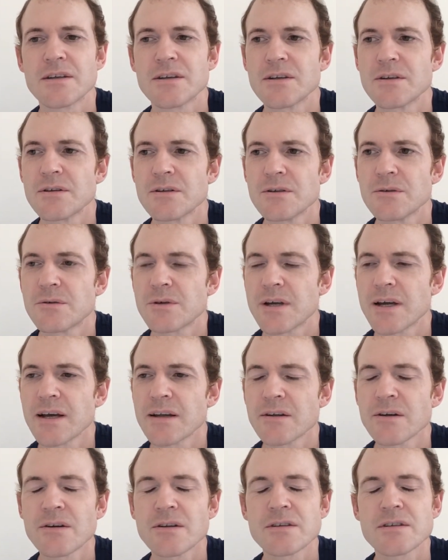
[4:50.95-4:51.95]
you
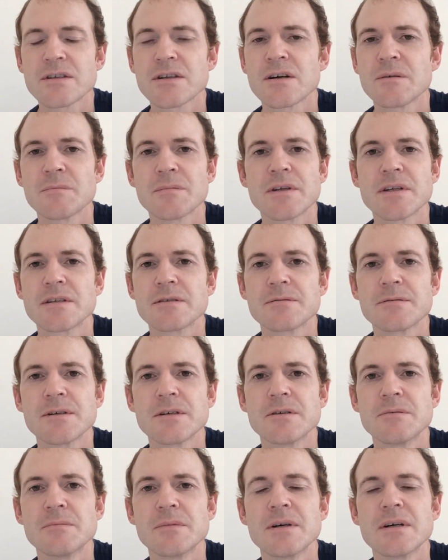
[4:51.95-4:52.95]
cannot top this
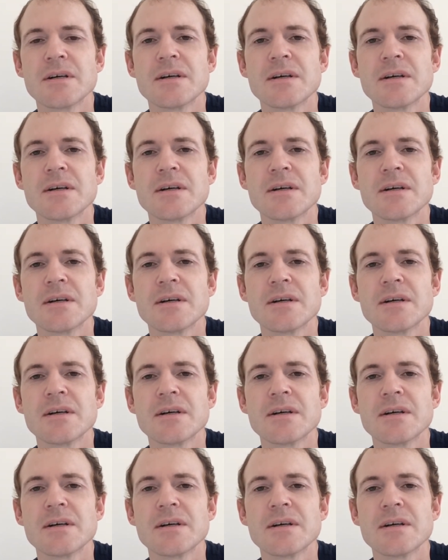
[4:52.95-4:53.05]
film.